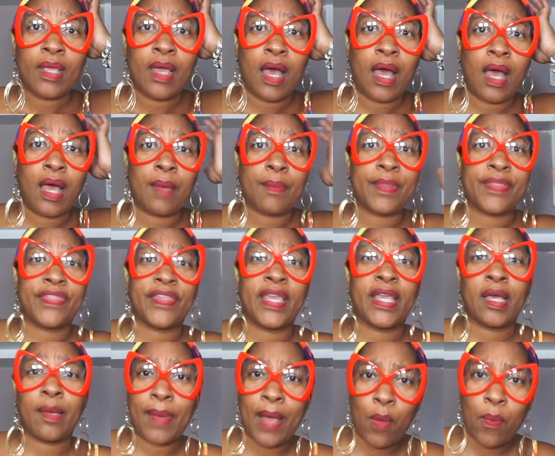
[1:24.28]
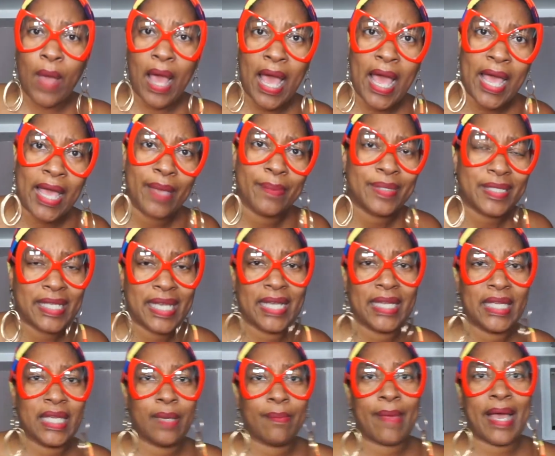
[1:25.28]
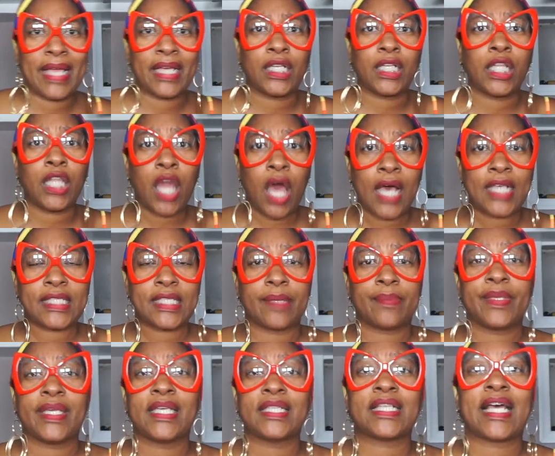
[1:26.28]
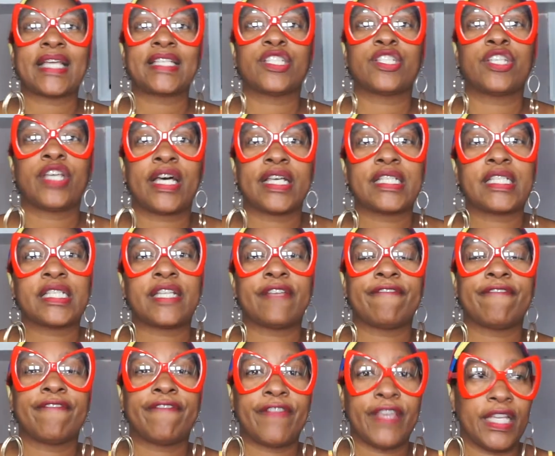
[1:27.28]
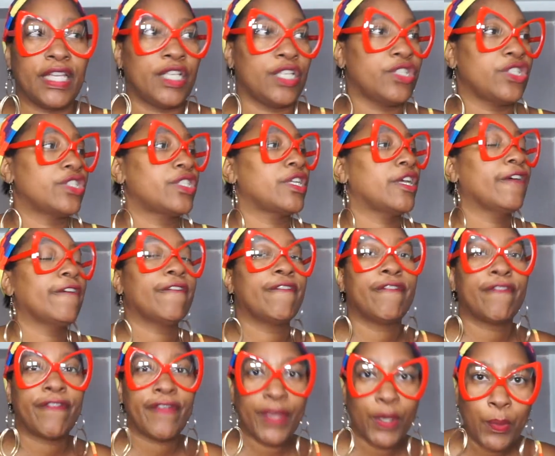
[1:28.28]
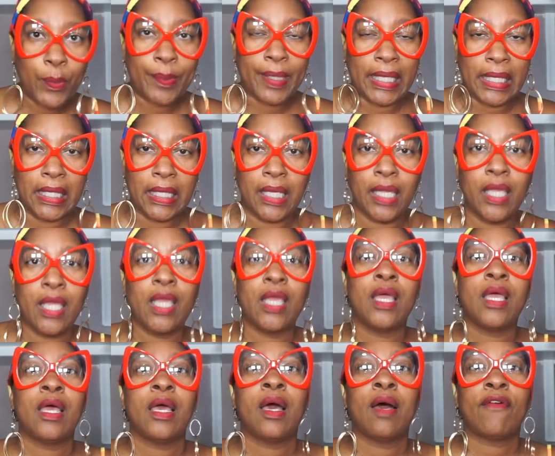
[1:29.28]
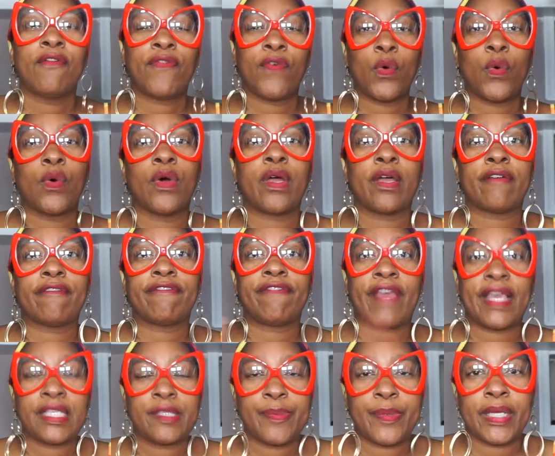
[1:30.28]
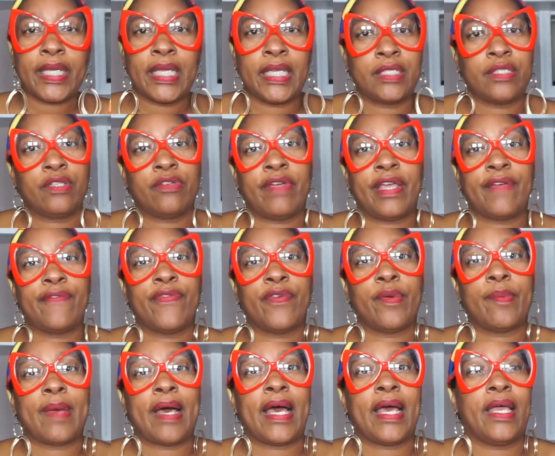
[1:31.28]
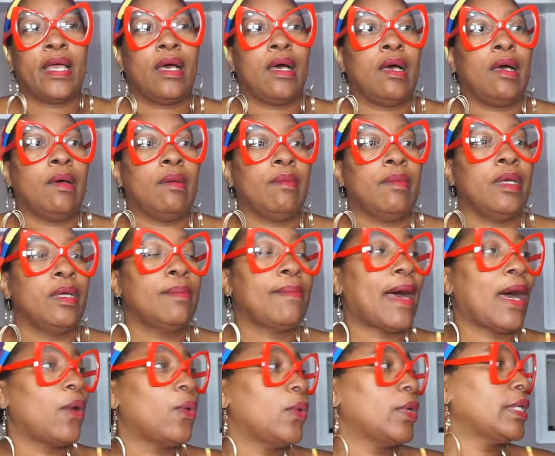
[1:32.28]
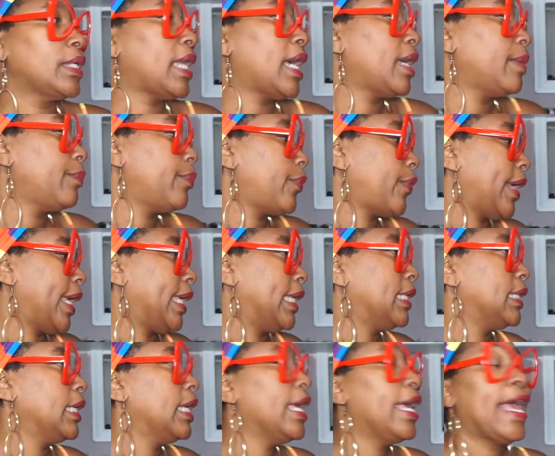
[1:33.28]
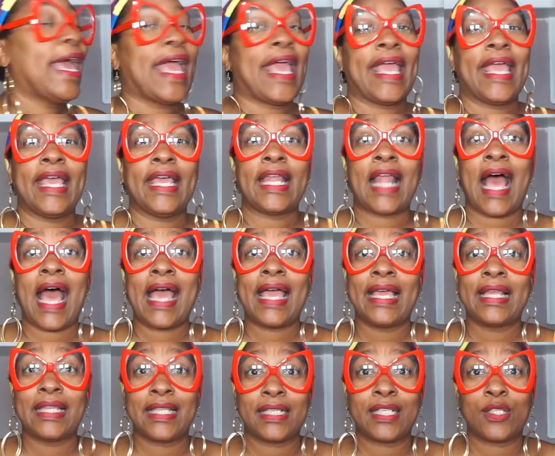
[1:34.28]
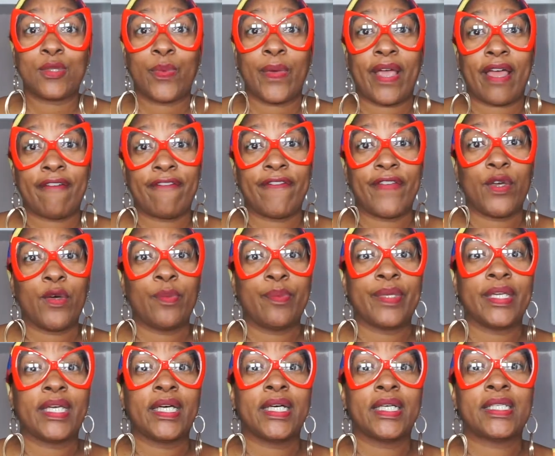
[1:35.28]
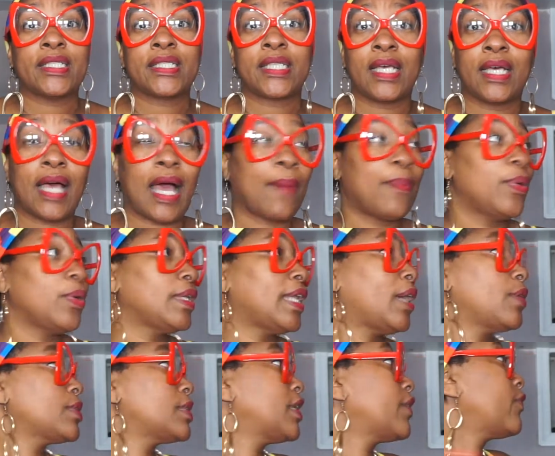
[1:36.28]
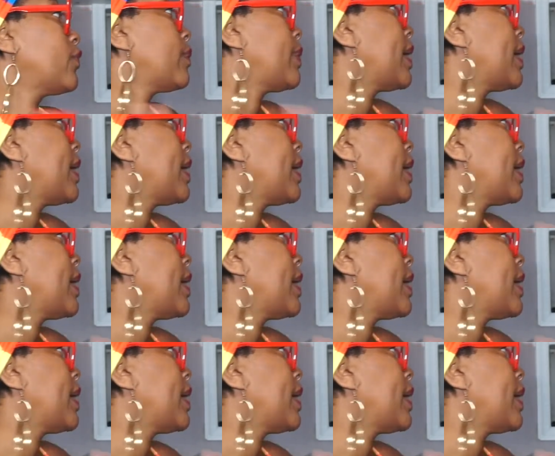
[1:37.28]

um, thing about why I am standing in my closet, because I just finished filming for Facebook and Instagram for my um, my online brand. And I this is where I film because I pull out stuff from